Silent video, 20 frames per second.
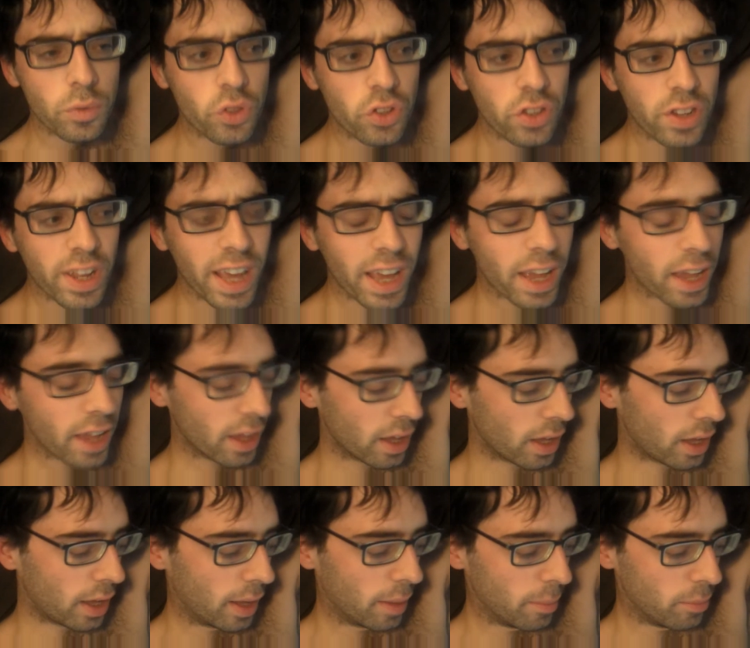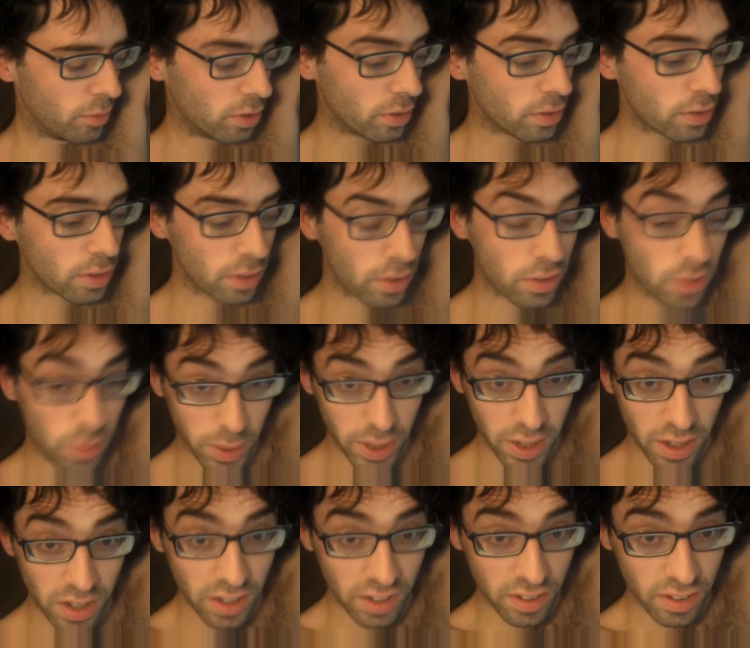Today I'm just going to
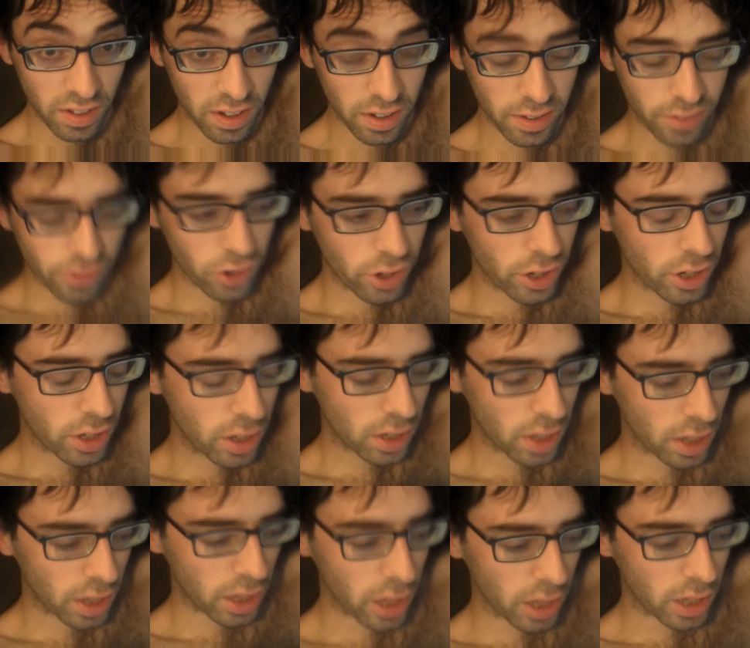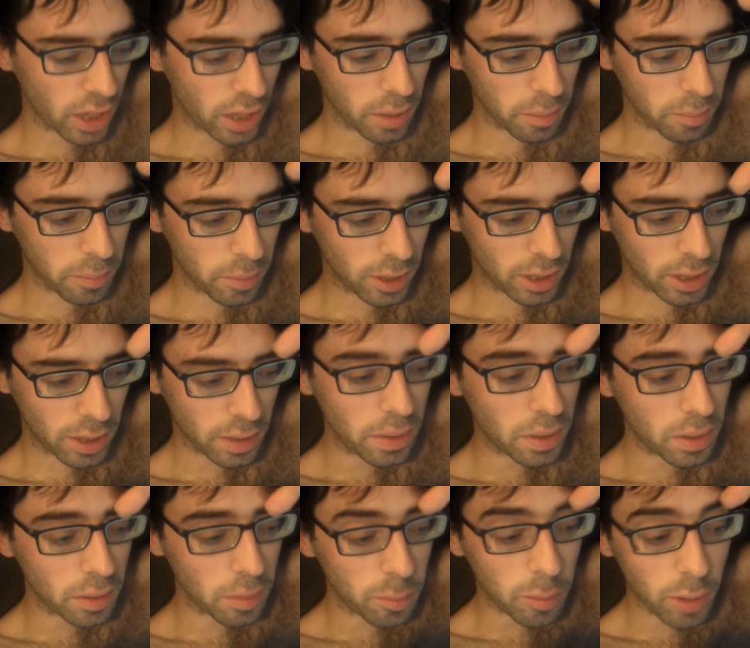wait on this delivery. Um, I'm
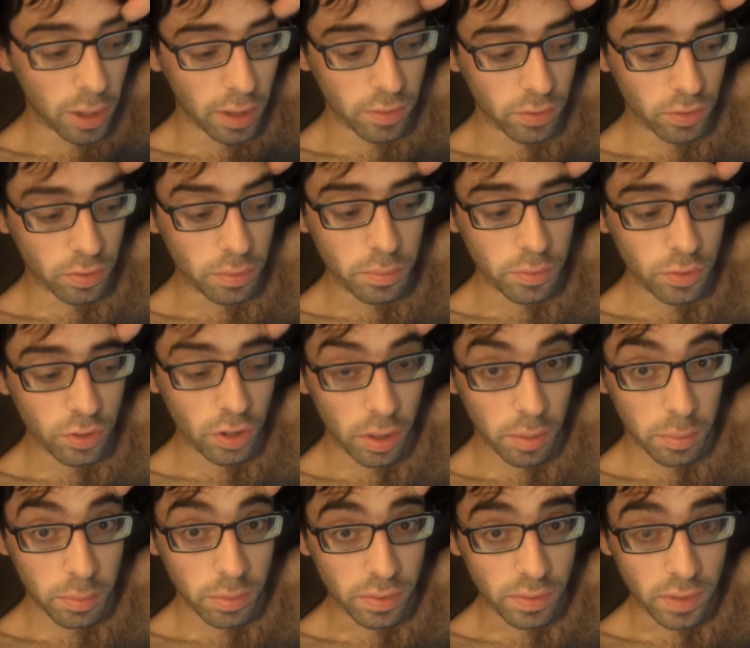going to apply for some jobs.